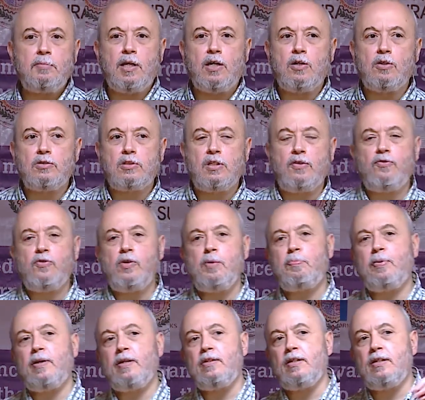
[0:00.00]
because if we
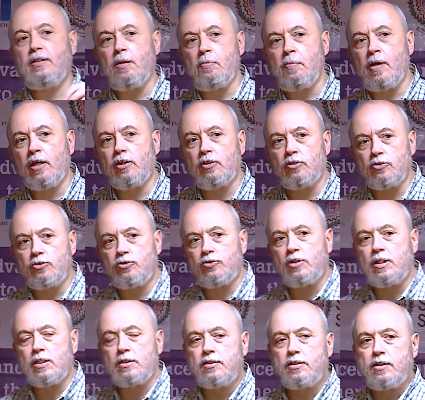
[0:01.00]
predict the
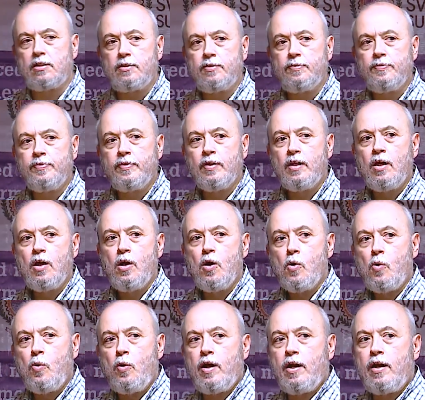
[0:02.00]
microstructure,
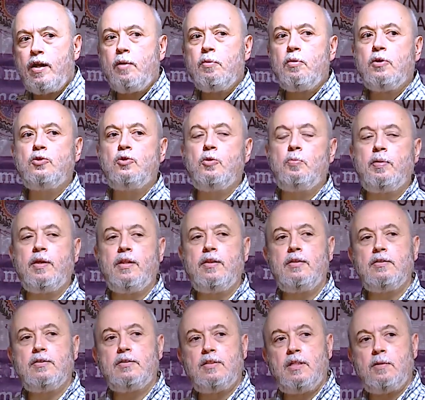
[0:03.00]
we are able to
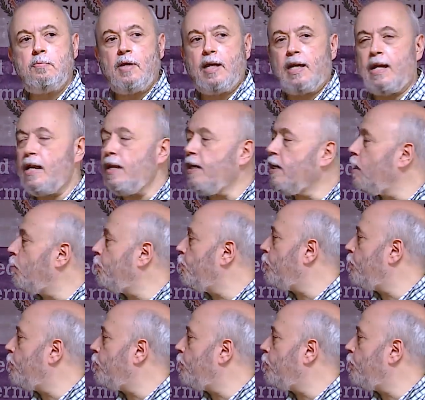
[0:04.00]
predict the mechanical